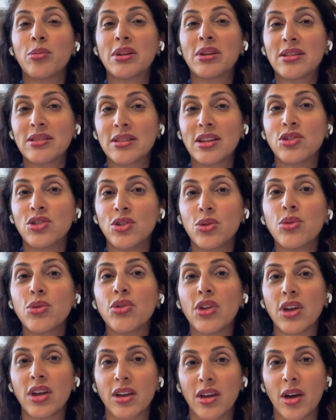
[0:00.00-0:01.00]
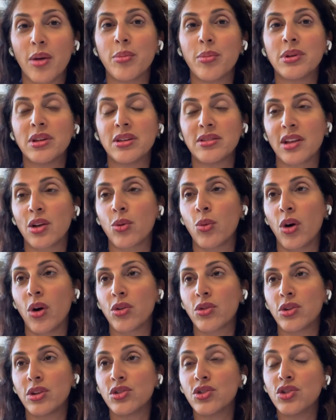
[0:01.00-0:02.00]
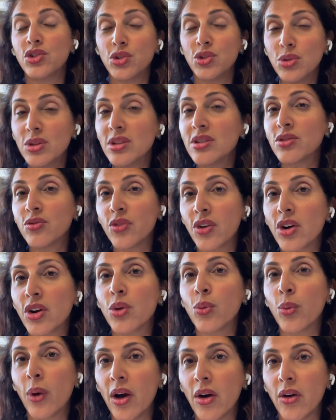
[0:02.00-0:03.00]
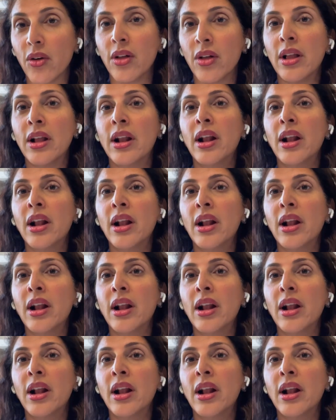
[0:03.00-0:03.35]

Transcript: because I do think companies like Walgreens do this very well.